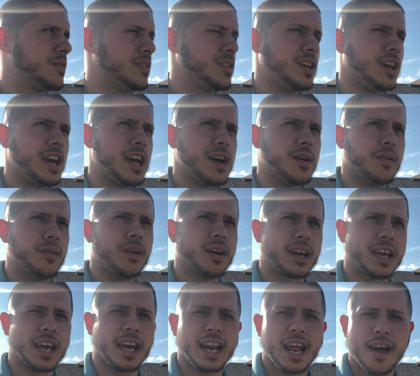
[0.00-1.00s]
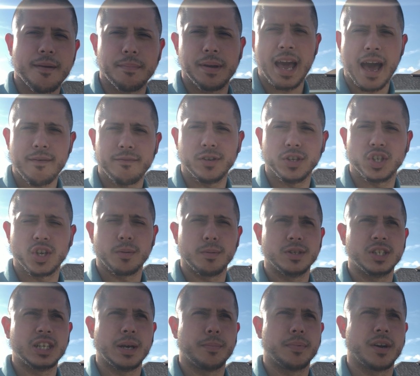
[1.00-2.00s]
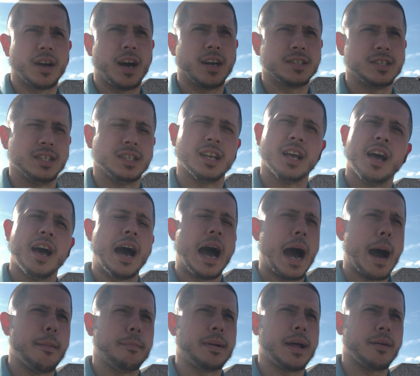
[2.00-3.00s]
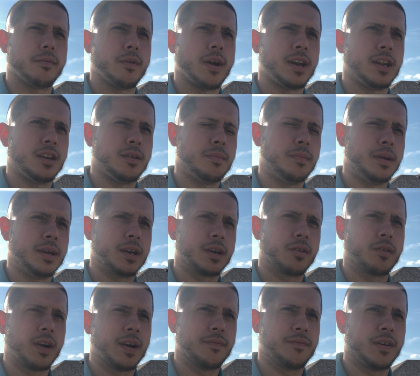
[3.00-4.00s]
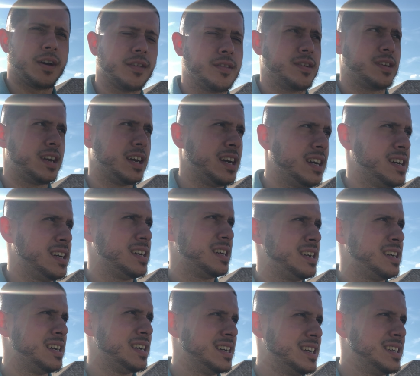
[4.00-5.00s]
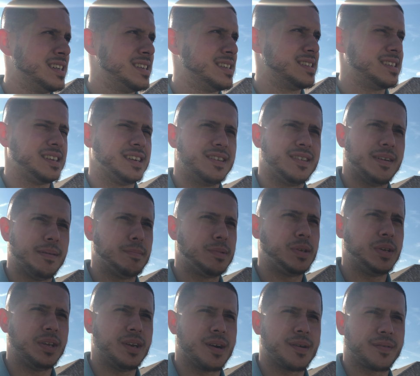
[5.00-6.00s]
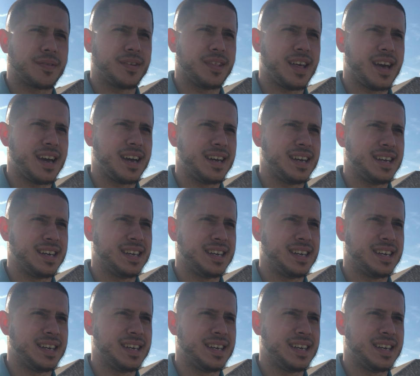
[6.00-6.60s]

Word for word: Yeah, I can't have, be having German Shepherd Aussies. I'm not ready to be a grandfather yet, so I'm too young for that.